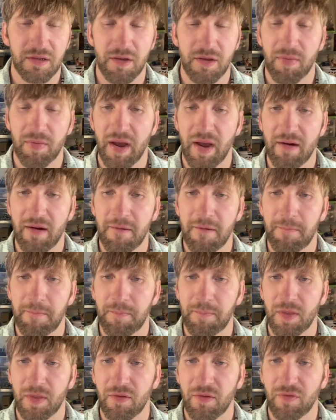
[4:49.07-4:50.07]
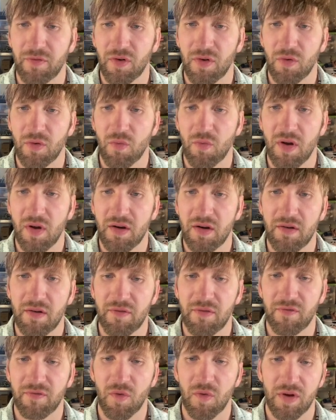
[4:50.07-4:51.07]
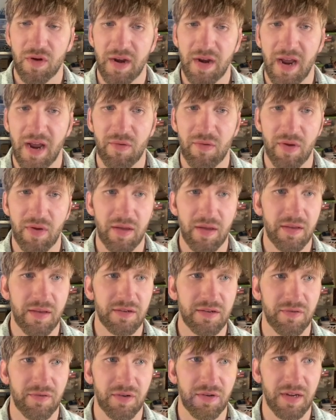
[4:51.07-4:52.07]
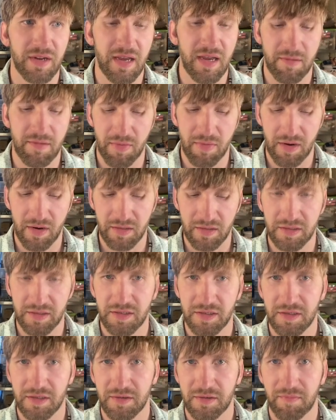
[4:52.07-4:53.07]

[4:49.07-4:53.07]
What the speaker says: buyer for $149. We got these for $10.